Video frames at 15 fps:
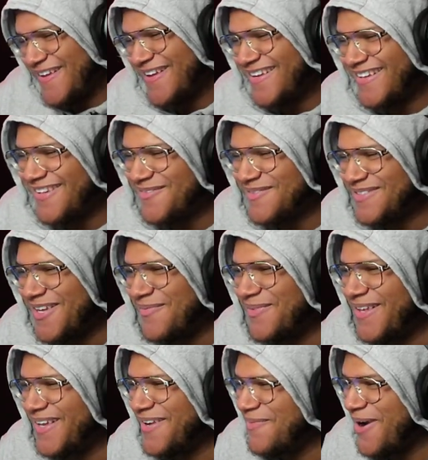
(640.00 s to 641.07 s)
Let me stop
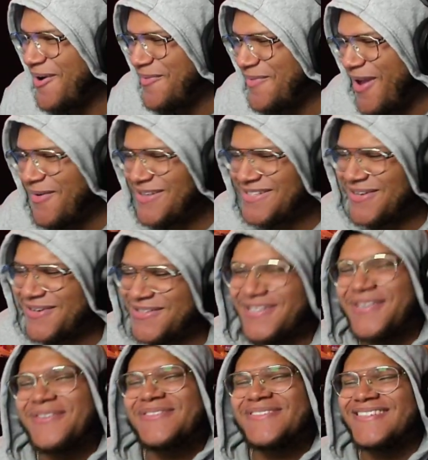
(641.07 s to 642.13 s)
playing, bro. It's all jokes.